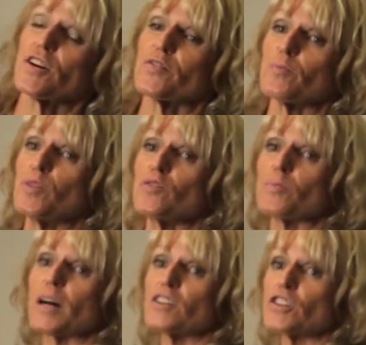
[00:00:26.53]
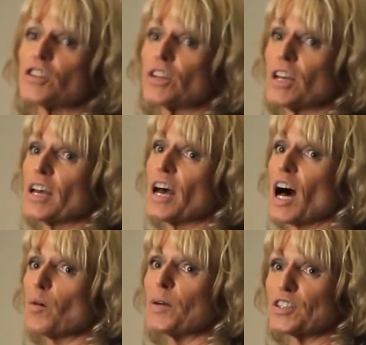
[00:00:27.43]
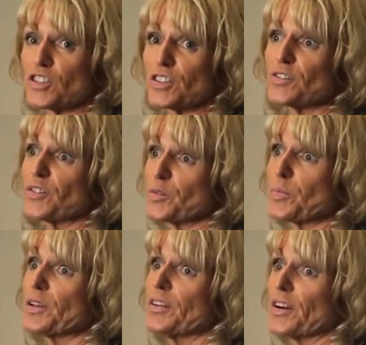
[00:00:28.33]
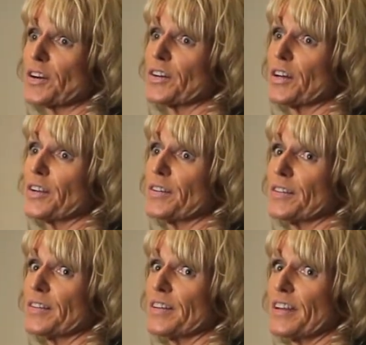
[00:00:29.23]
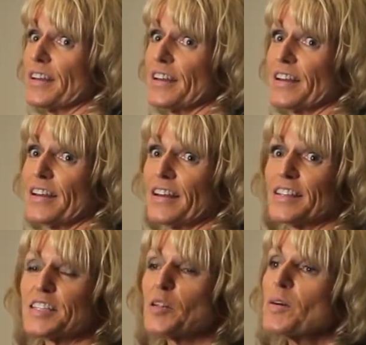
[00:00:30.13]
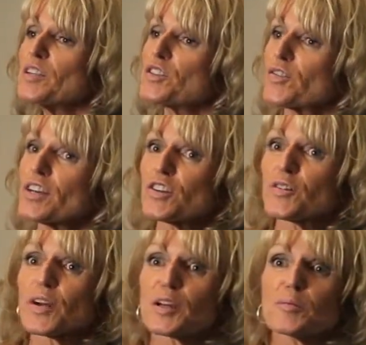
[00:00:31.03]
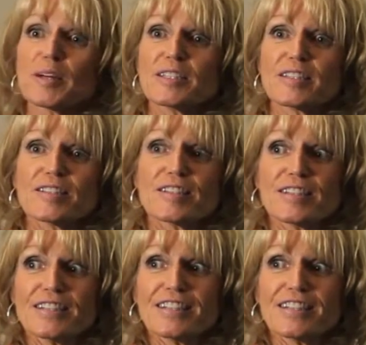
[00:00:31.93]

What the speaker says: you haven't moved much, I'll bet you this feels pretty darn good. Does anybody stretch on a regular basis?